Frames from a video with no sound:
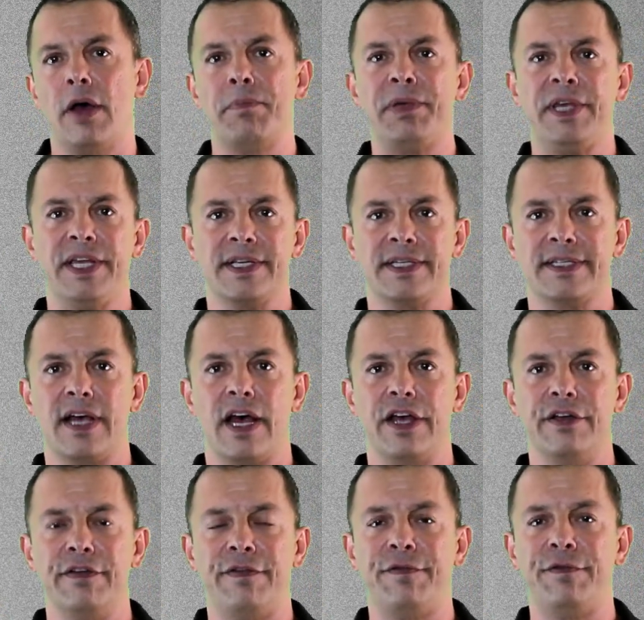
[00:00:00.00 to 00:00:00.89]
psi
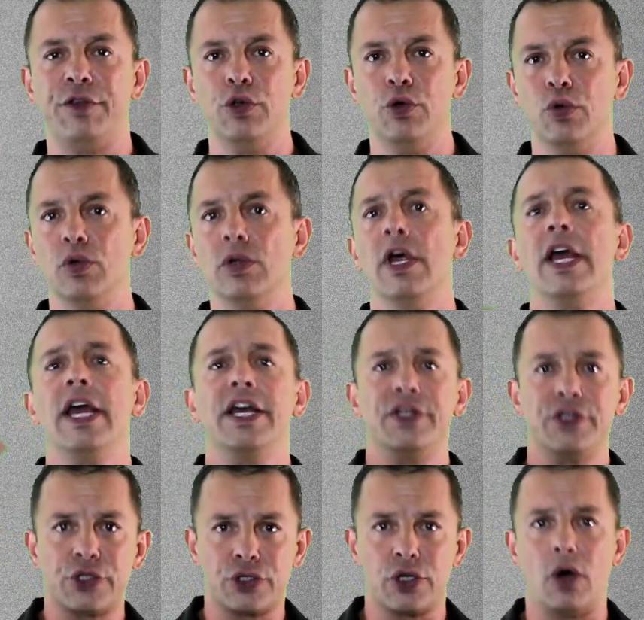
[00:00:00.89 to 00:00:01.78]
of fuel,
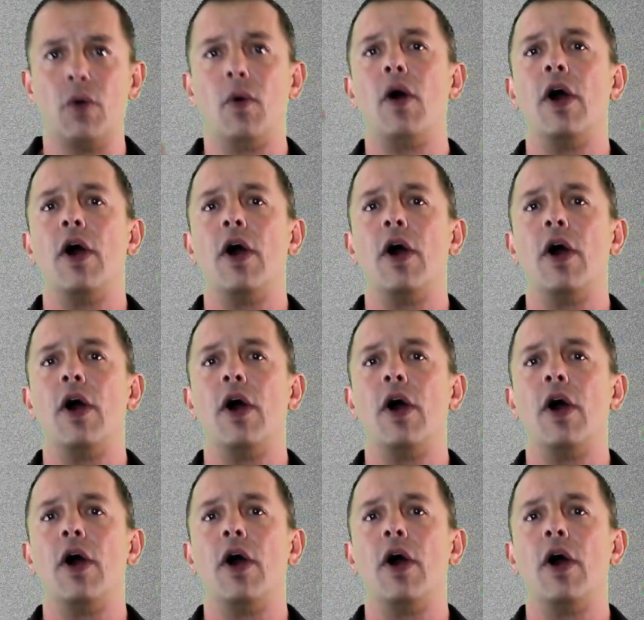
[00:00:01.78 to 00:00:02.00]
and so